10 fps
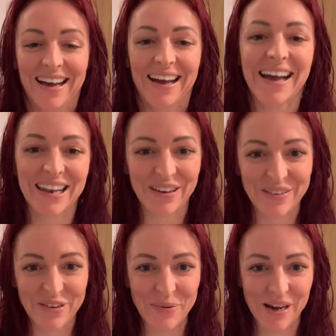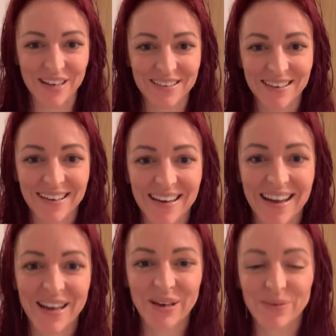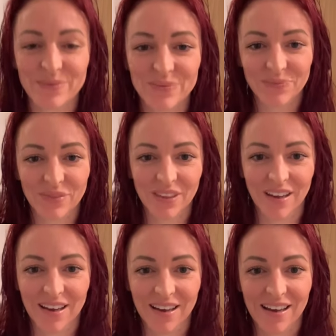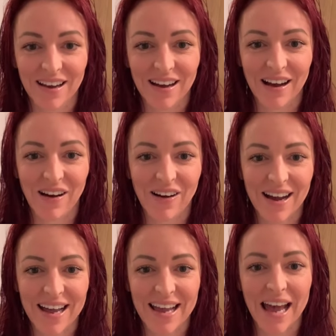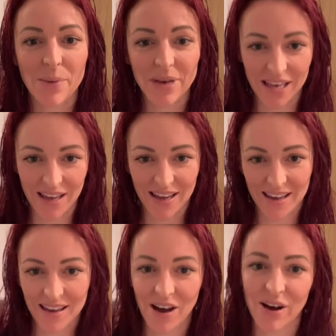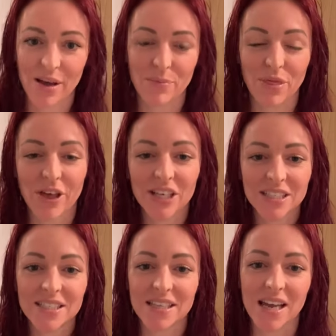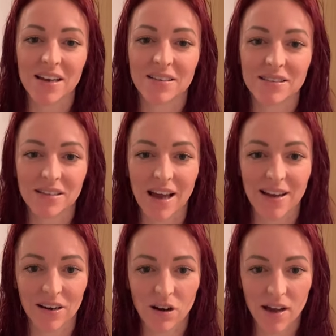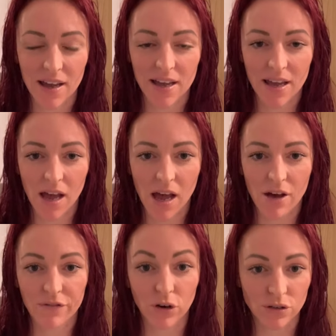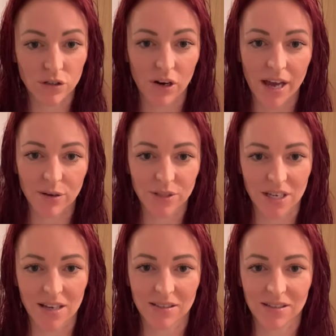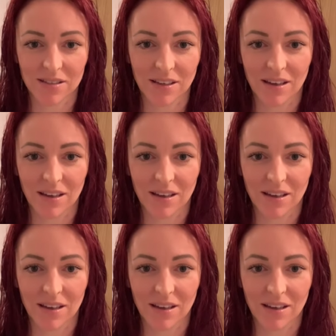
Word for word: everyone, um, I am Nikki, I'm 36 and I have got scoliosis